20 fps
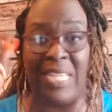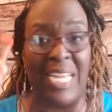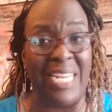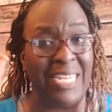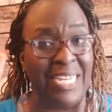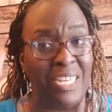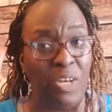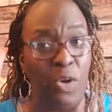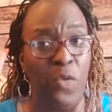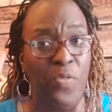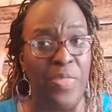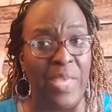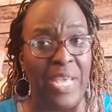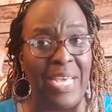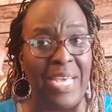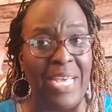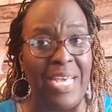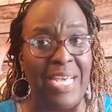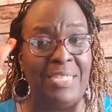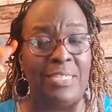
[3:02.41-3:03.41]
And the cool thing
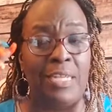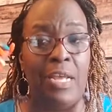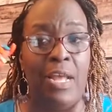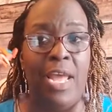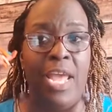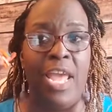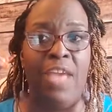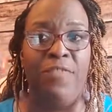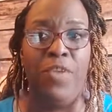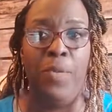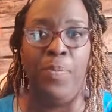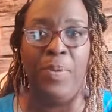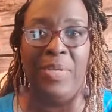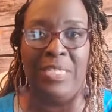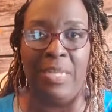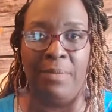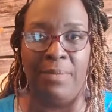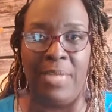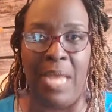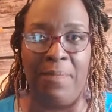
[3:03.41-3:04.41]
is, if you put
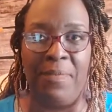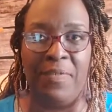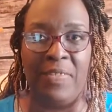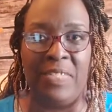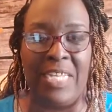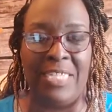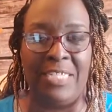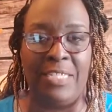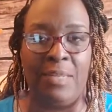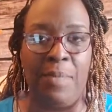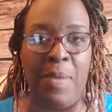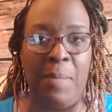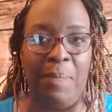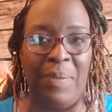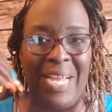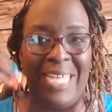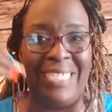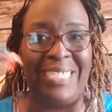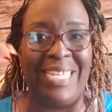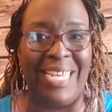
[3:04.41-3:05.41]
some type of system in
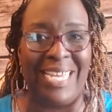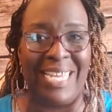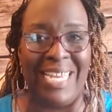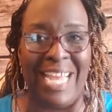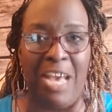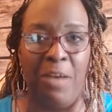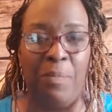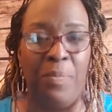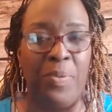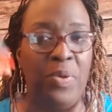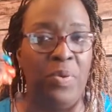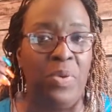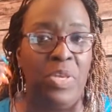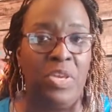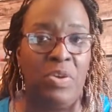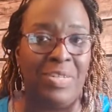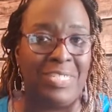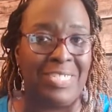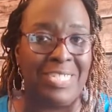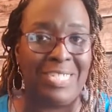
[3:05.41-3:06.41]
place, it can help you.
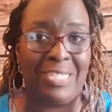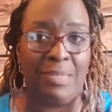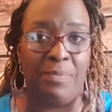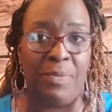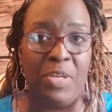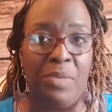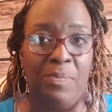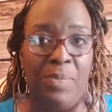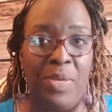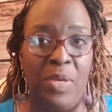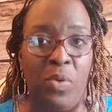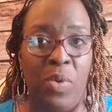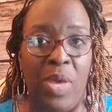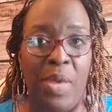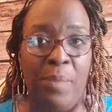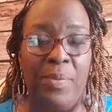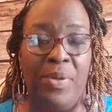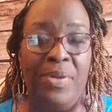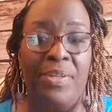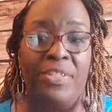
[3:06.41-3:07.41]
Your system could be
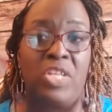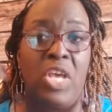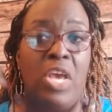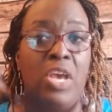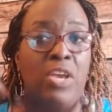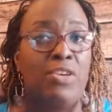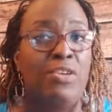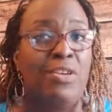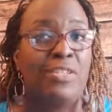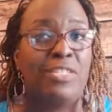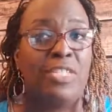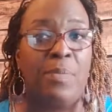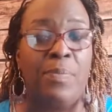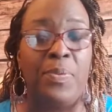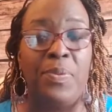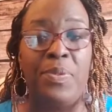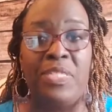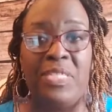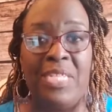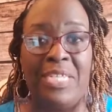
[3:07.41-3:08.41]
QuickBooks. Your
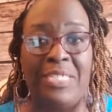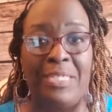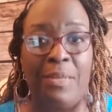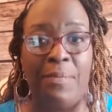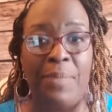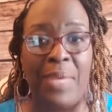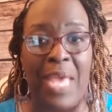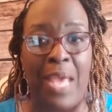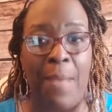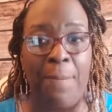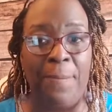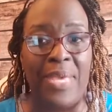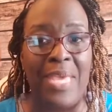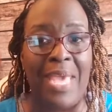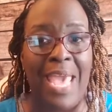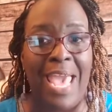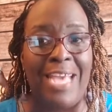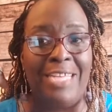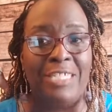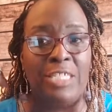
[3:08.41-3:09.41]
simple system can
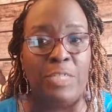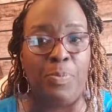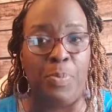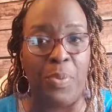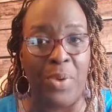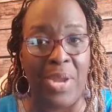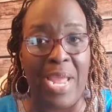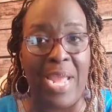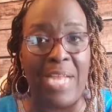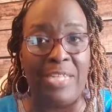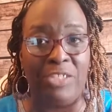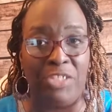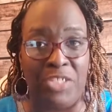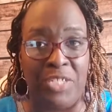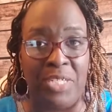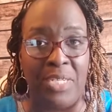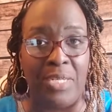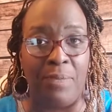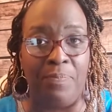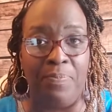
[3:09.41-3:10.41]
be a
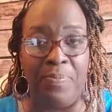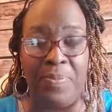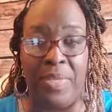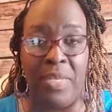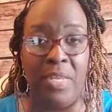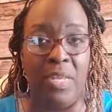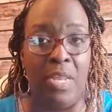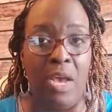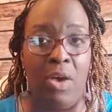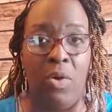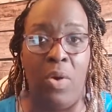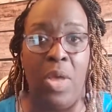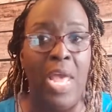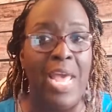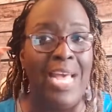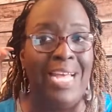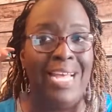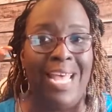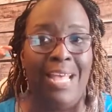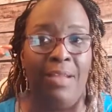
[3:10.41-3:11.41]
spreadsheet you know,
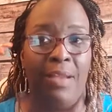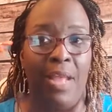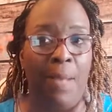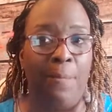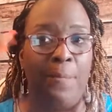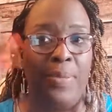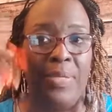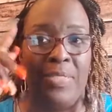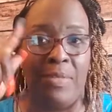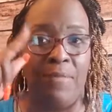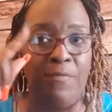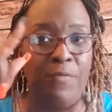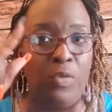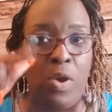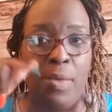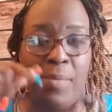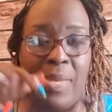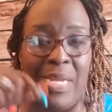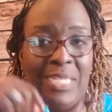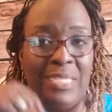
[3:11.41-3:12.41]
and, and put some
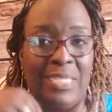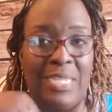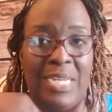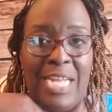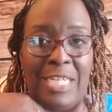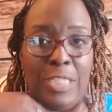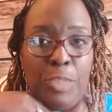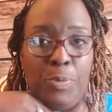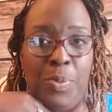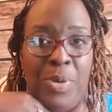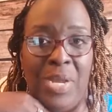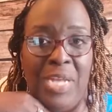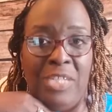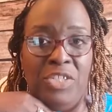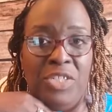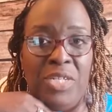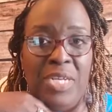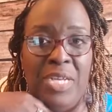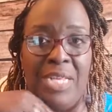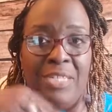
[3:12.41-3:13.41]
formulas in that
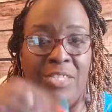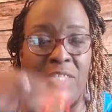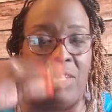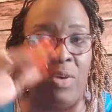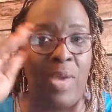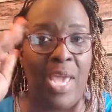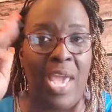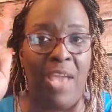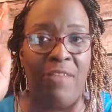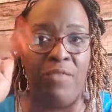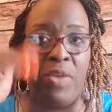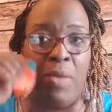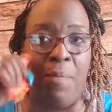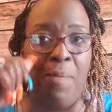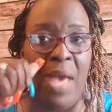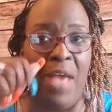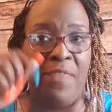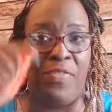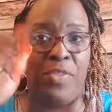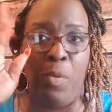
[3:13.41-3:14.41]
spreadsheet. And so every
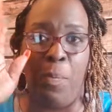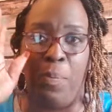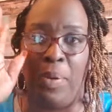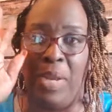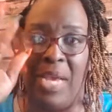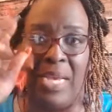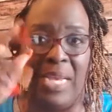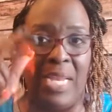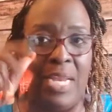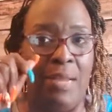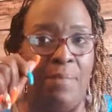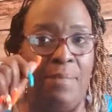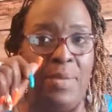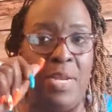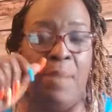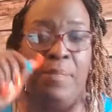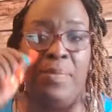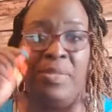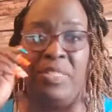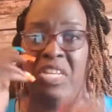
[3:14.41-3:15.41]
month you plug in them
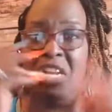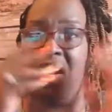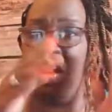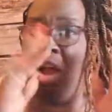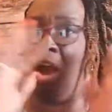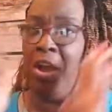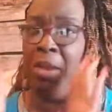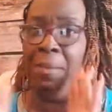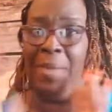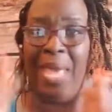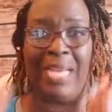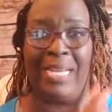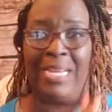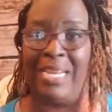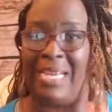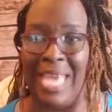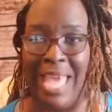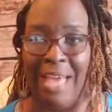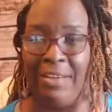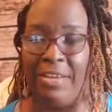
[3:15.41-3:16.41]
numbers and it
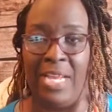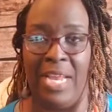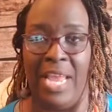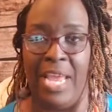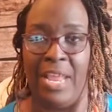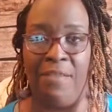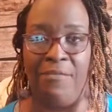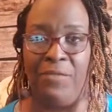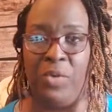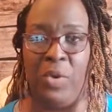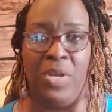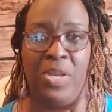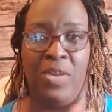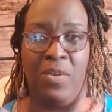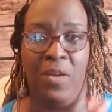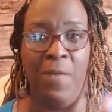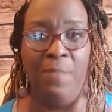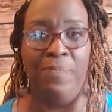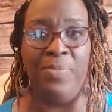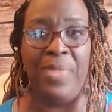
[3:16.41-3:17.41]
automatically calculate it for
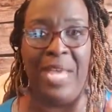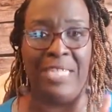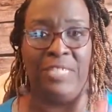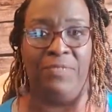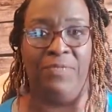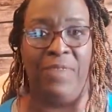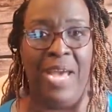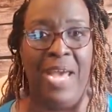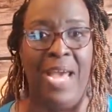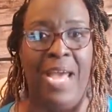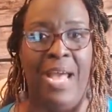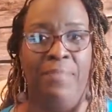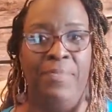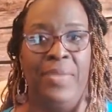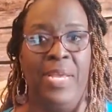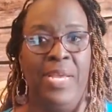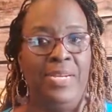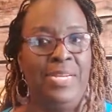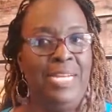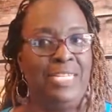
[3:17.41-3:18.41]
you. That's fine.
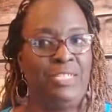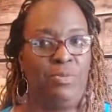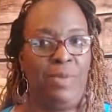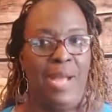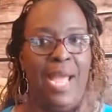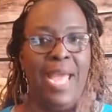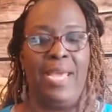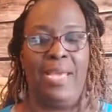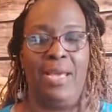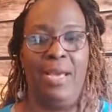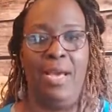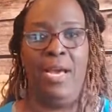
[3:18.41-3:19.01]
That's right.